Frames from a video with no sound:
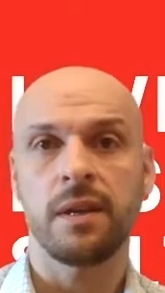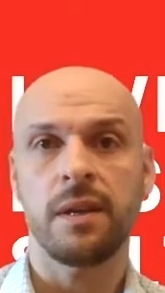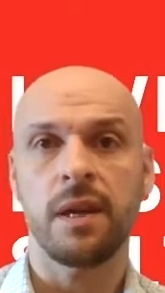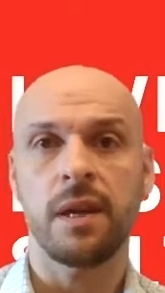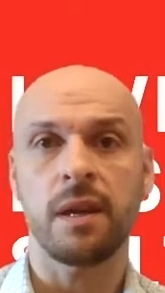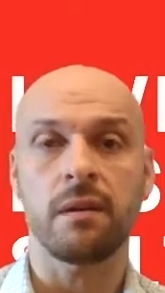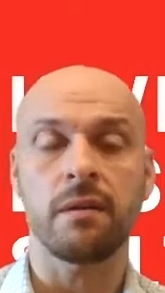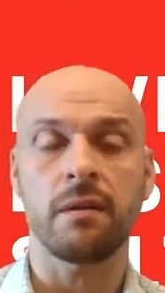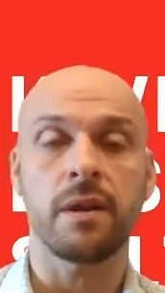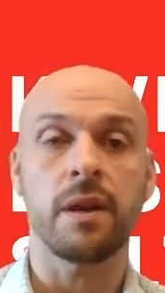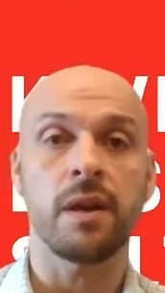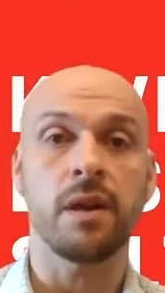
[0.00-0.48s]

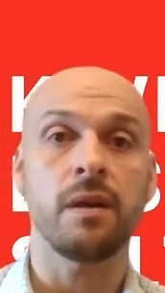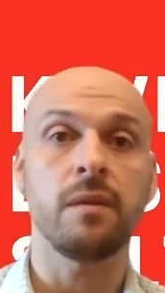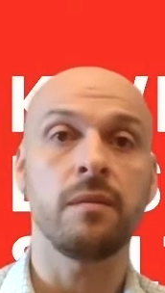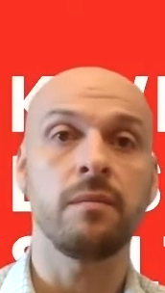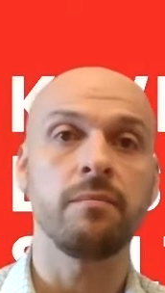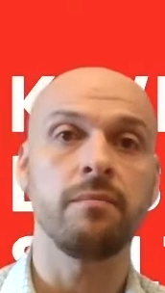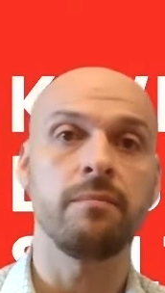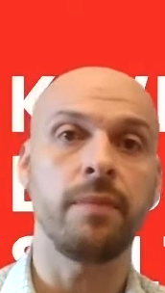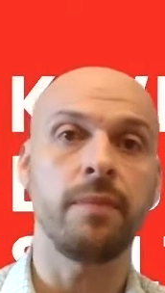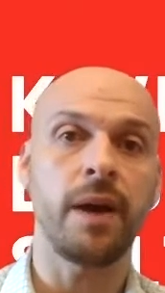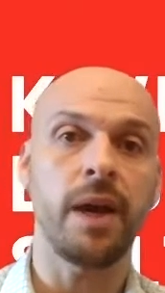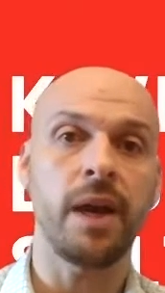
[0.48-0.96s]
area
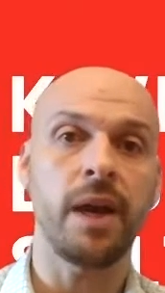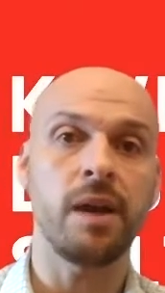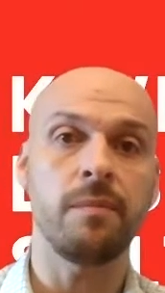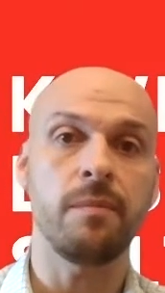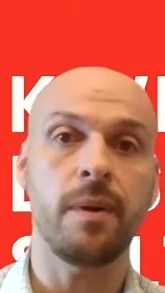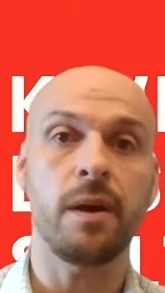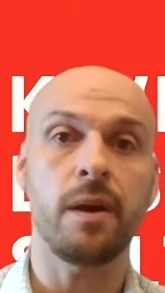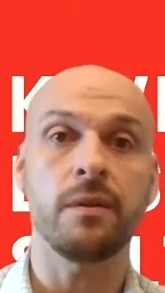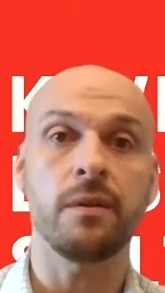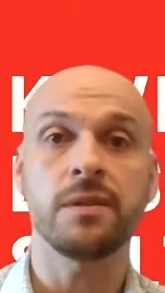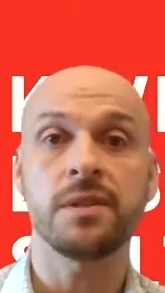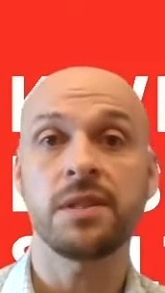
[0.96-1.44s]
by
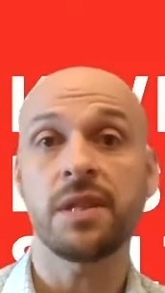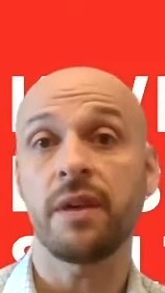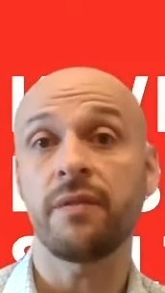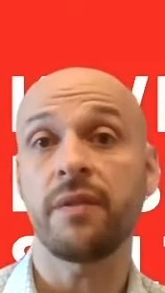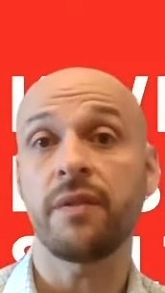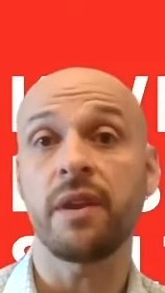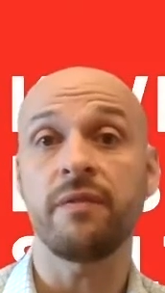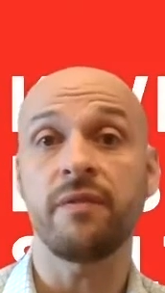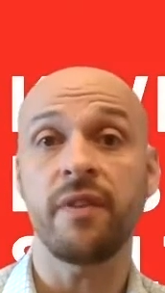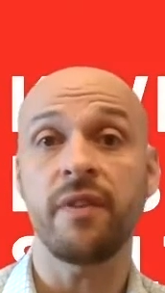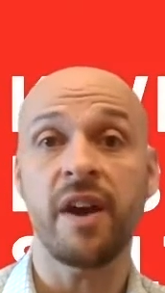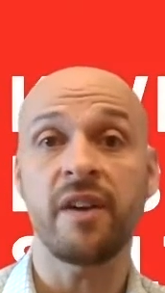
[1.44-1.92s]
about
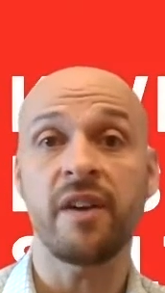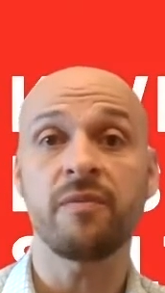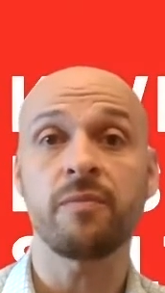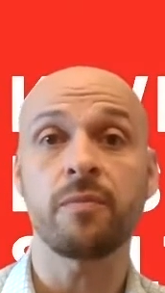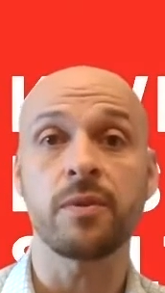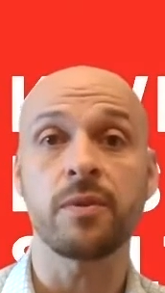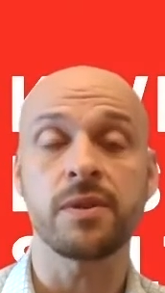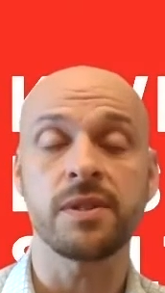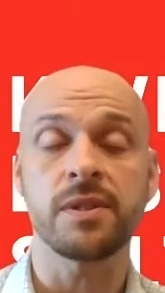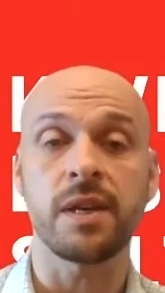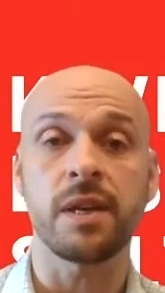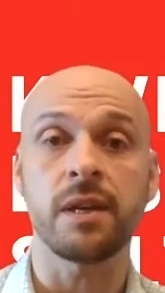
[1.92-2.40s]

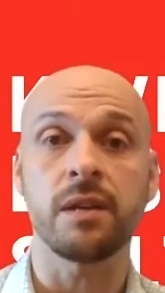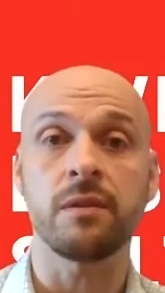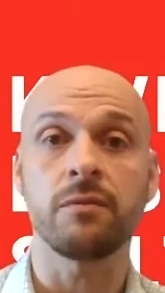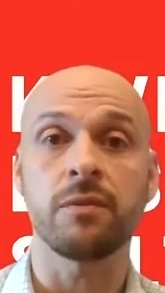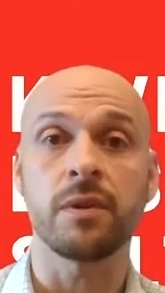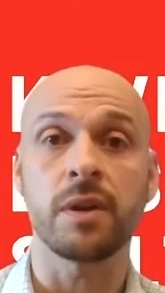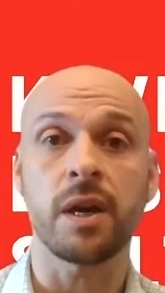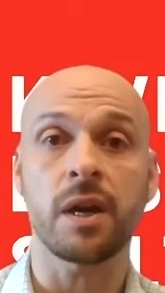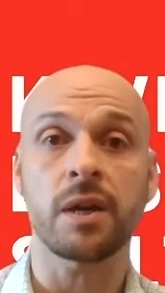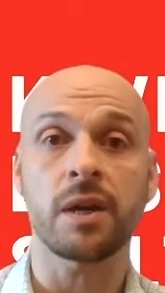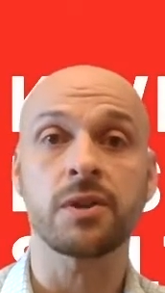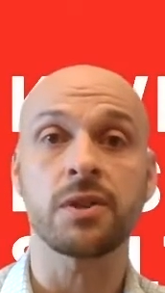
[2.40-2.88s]
75%
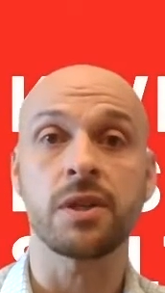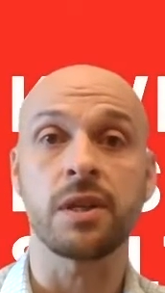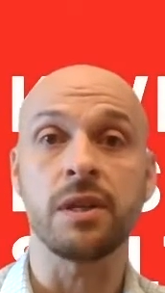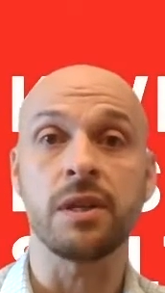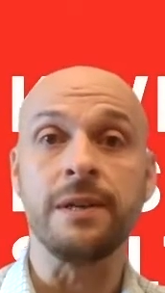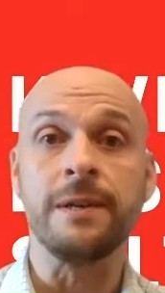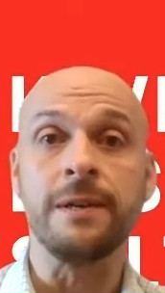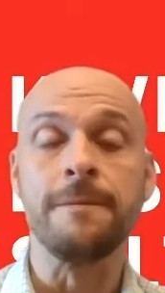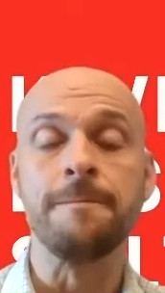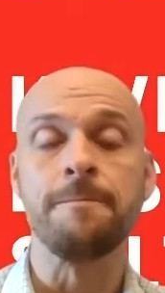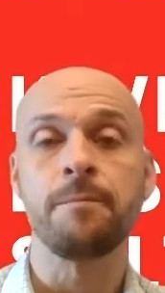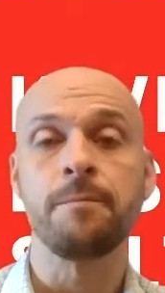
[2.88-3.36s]

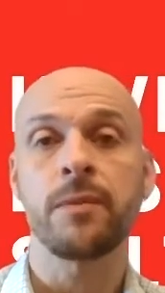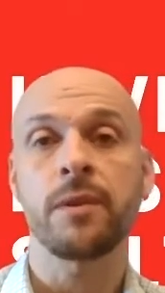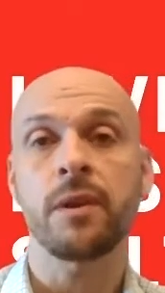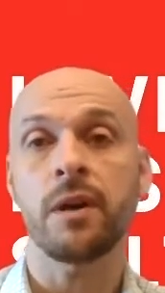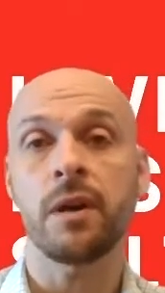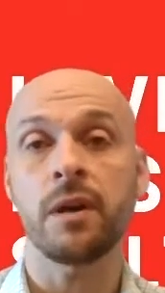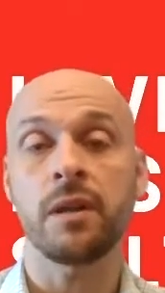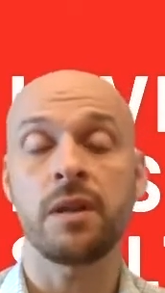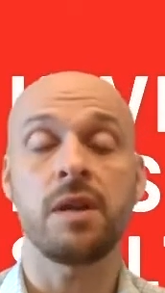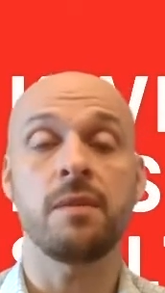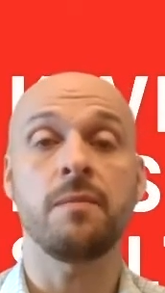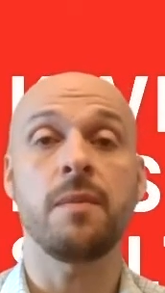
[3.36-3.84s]
reduction
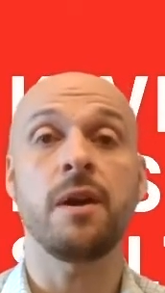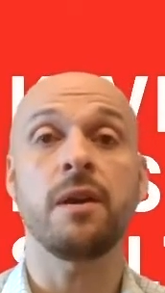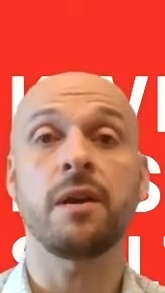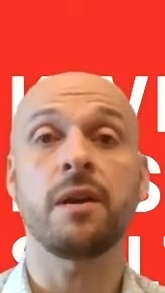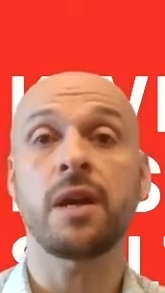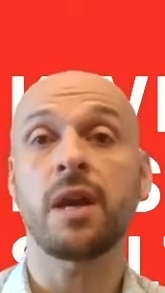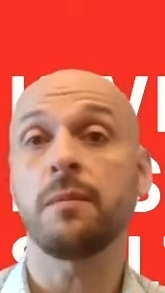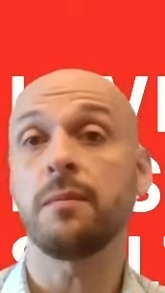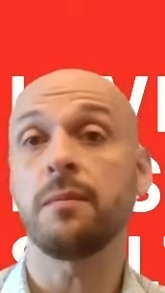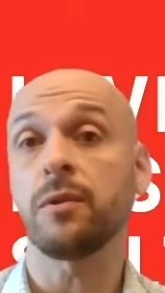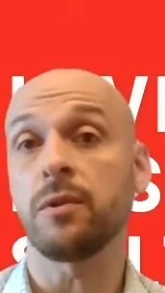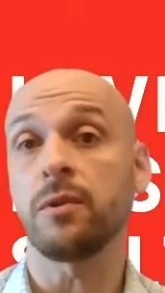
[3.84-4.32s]
on the amount
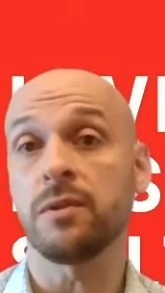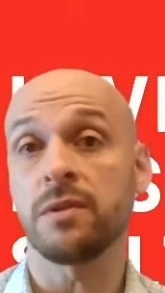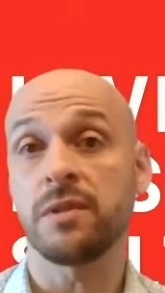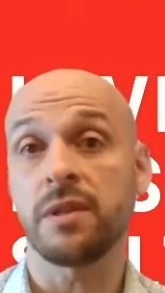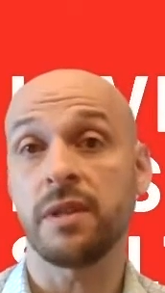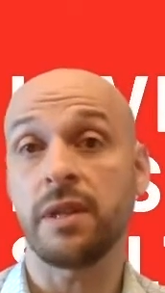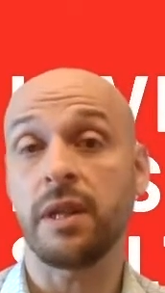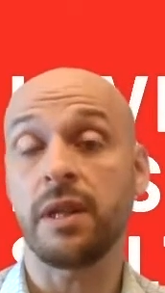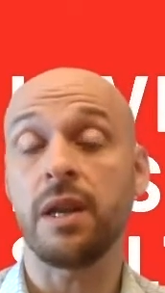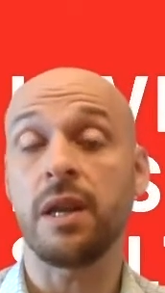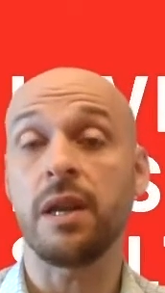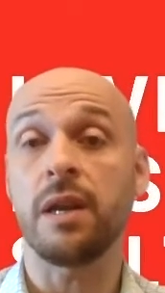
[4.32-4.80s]
of chemicals
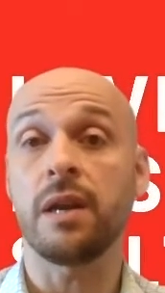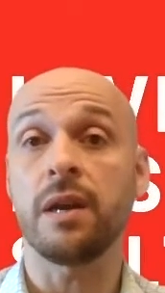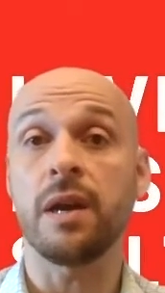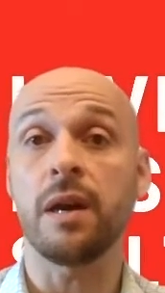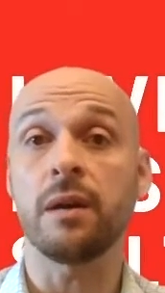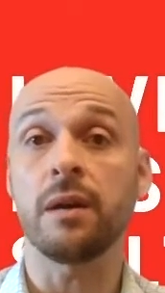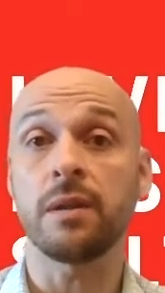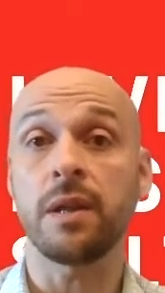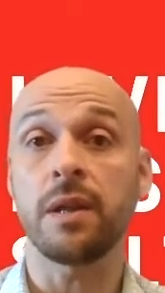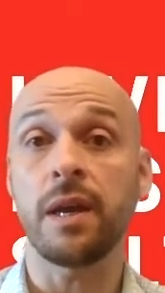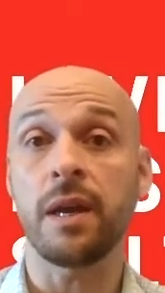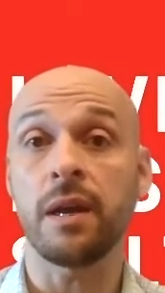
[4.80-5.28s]
that they needed
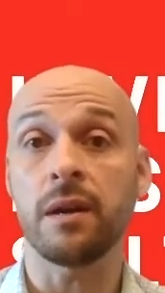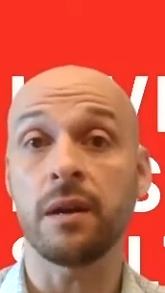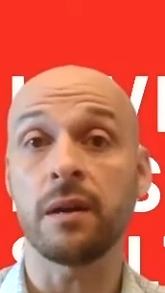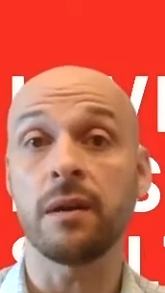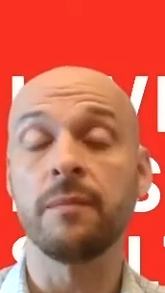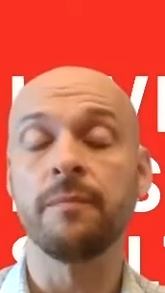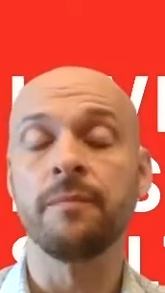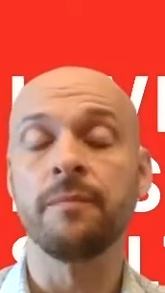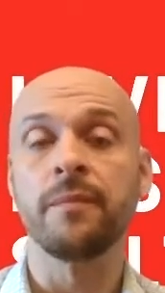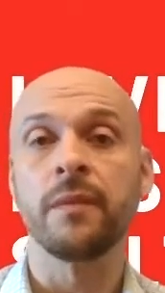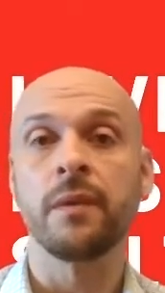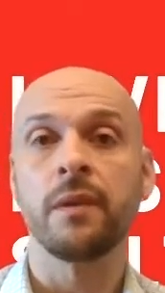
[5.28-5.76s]
out there.